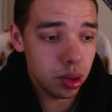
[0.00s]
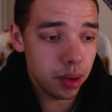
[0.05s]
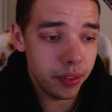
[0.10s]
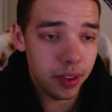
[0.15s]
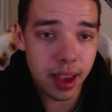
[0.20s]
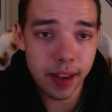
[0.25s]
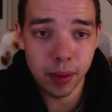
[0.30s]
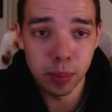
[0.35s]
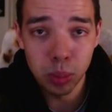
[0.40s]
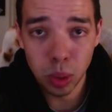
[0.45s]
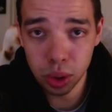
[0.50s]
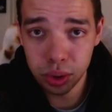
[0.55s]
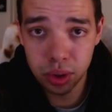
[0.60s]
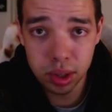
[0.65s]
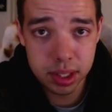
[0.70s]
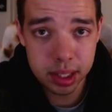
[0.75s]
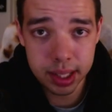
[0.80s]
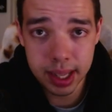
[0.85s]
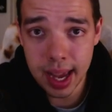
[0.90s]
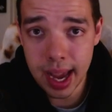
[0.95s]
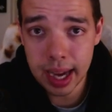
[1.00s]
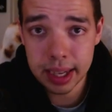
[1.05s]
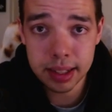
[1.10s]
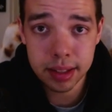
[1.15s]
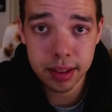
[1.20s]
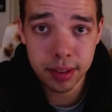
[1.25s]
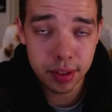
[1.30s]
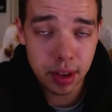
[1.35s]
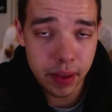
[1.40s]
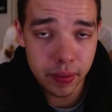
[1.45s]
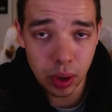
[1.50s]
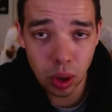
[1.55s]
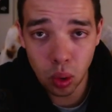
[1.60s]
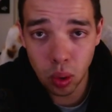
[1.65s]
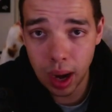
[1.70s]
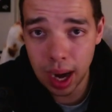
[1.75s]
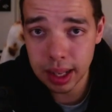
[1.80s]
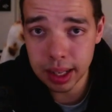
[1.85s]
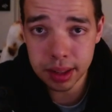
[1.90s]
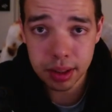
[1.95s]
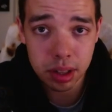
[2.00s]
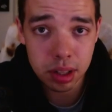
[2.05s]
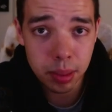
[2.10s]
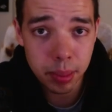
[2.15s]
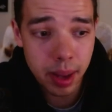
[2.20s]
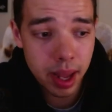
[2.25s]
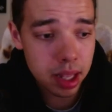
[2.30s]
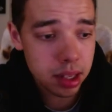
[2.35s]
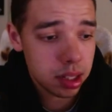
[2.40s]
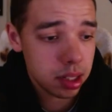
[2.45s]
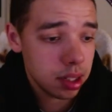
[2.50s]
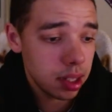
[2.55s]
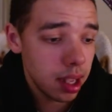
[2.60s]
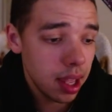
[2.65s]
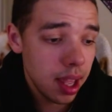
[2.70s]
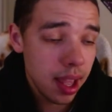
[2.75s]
If you have a Moltres in the active, you have a Growlithe on the bench,